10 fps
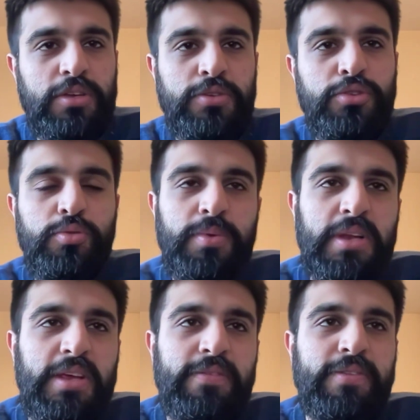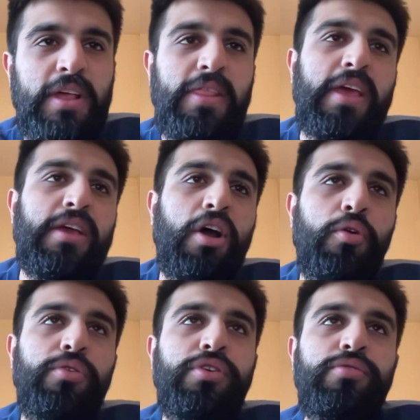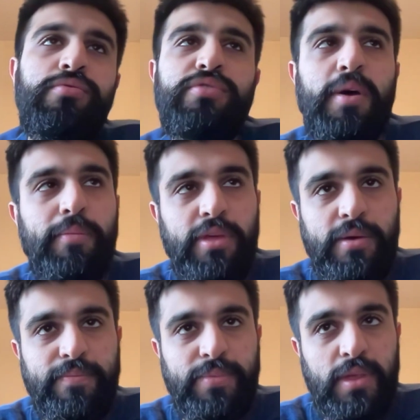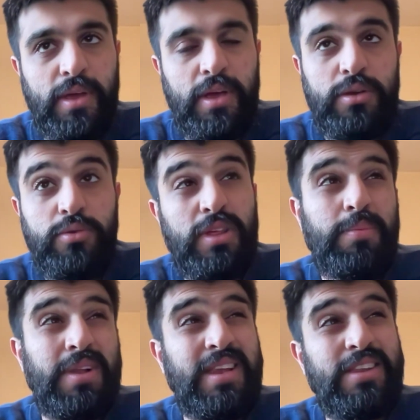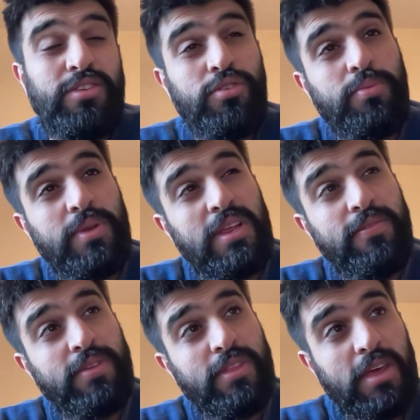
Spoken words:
do you believe that they owe you something? Do you believe that